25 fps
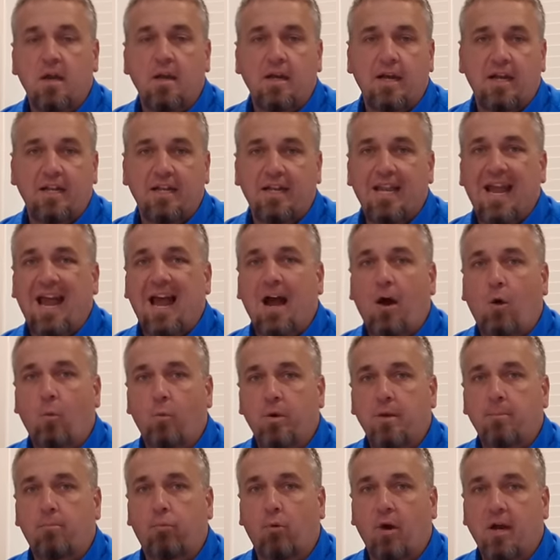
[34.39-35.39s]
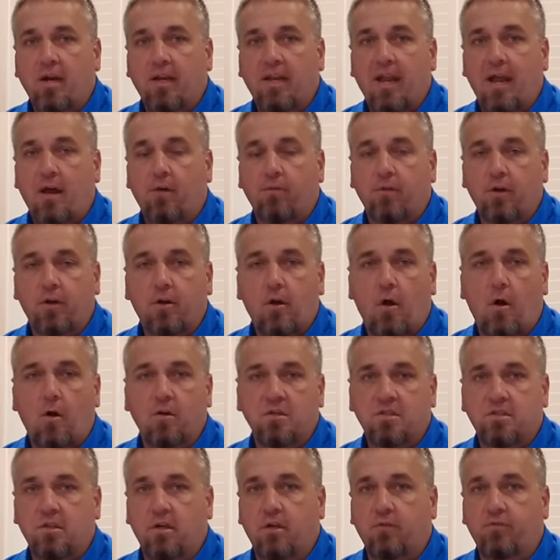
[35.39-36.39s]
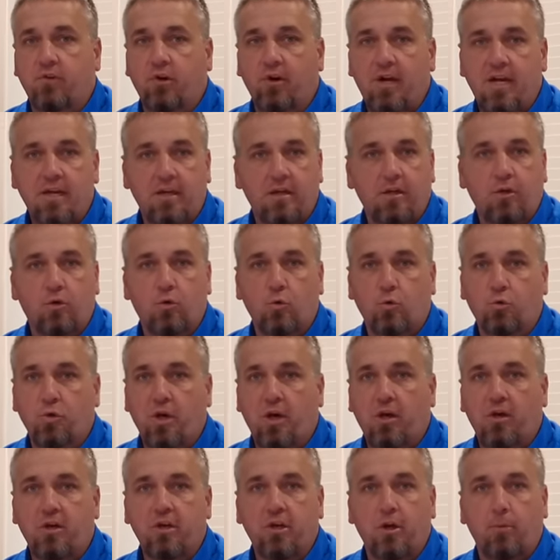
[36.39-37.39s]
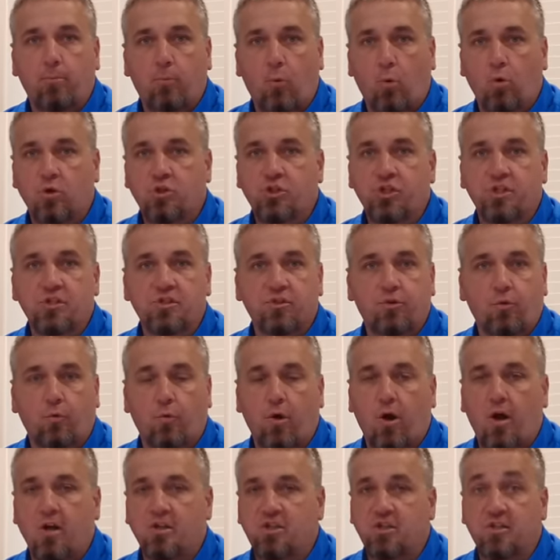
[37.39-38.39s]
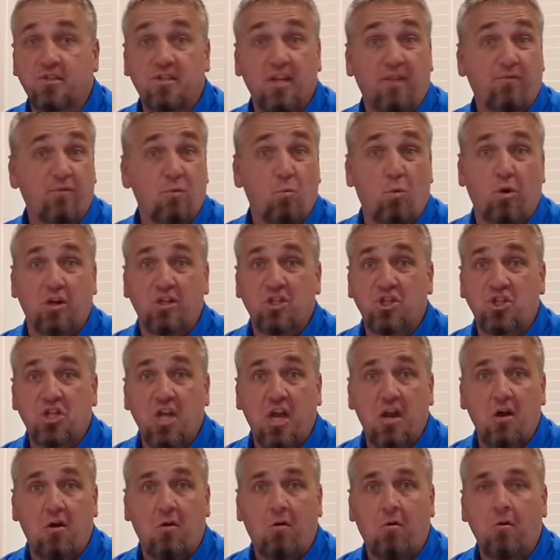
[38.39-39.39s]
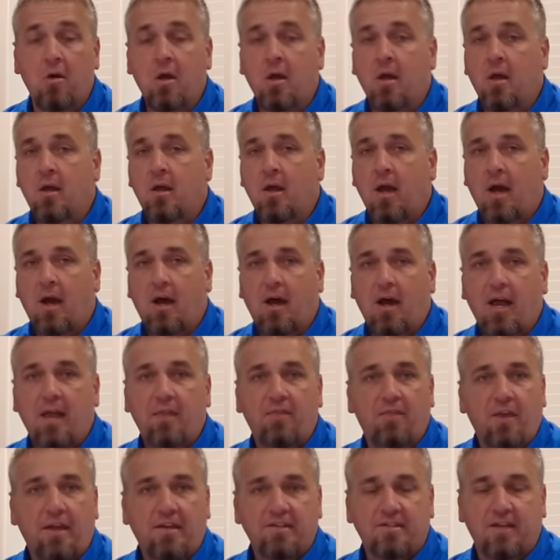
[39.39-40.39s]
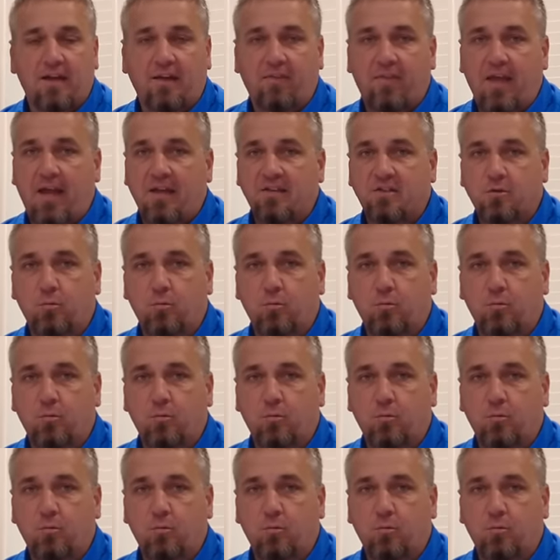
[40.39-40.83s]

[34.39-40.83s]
and then how we break down the cost of your heated and cooled area your porches garages if you want to shell uh, and things like that.